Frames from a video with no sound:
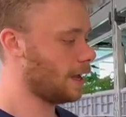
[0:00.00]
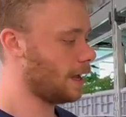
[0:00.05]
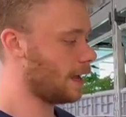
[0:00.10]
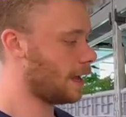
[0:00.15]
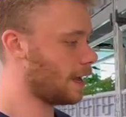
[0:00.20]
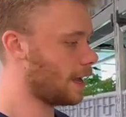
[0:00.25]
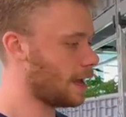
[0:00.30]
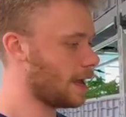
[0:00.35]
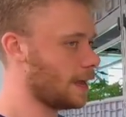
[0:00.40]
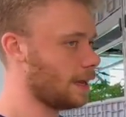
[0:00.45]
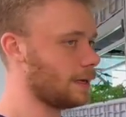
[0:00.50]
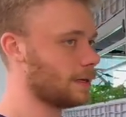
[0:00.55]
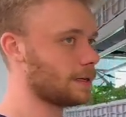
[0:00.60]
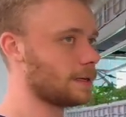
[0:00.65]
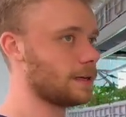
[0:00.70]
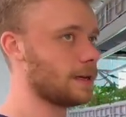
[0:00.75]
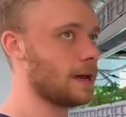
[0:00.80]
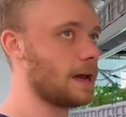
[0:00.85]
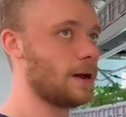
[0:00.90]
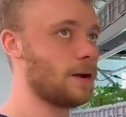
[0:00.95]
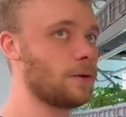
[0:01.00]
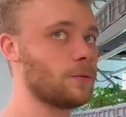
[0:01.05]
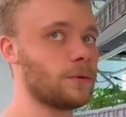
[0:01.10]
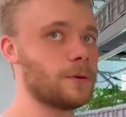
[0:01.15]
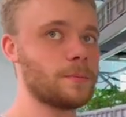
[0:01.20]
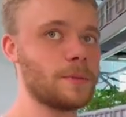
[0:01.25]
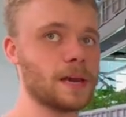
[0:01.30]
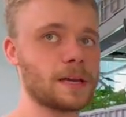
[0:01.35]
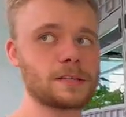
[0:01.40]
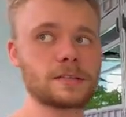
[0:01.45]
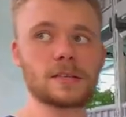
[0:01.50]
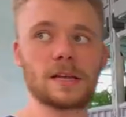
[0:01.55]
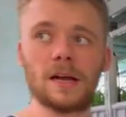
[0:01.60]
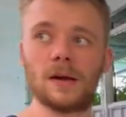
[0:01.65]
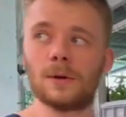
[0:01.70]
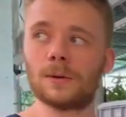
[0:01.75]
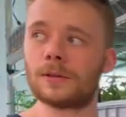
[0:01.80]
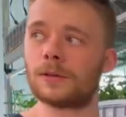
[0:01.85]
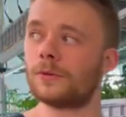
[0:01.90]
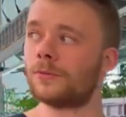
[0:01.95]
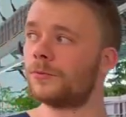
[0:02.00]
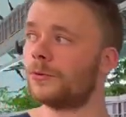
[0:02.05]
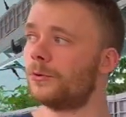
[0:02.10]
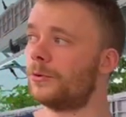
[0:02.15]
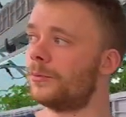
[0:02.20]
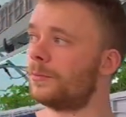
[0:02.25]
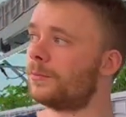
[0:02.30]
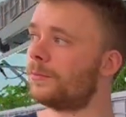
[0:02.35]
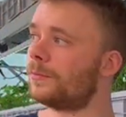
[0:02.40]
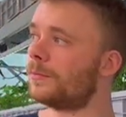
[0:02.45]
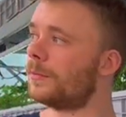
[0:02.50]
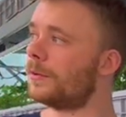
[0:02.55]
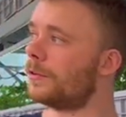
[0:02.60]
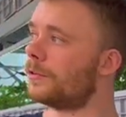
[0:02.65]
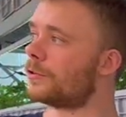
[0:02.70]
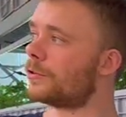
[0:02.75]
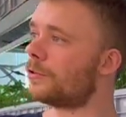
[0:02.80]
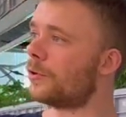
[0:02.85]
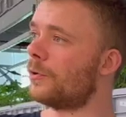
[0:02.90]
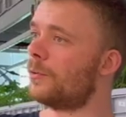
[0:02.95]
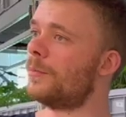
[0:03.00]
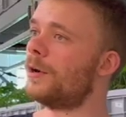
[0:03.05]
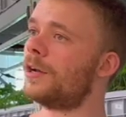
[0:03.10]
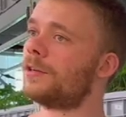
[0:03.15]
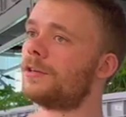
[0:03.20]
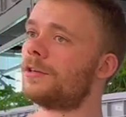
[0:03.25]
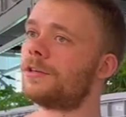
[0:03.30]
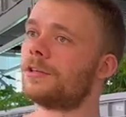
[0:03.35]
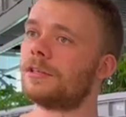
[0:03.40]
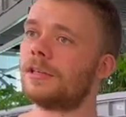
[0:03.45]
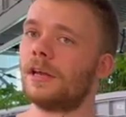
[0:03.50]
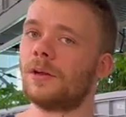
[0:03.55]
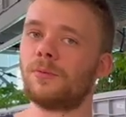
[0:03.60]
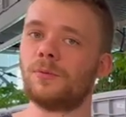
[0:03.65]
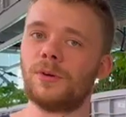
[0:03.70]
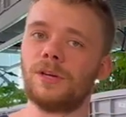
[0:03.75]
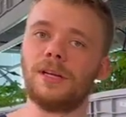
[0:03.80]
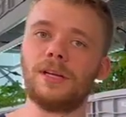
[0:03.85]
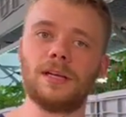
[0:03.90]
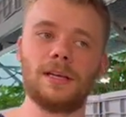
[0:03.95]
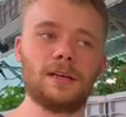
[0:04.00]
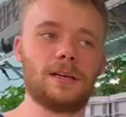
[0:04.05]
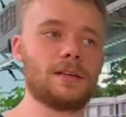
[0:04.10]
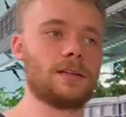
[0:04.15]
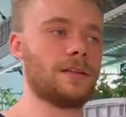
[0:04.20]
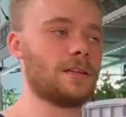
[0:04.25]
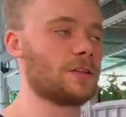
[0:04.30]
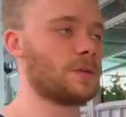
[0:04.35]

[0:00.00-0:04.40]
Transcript: and now we maxed out the room so much that we need the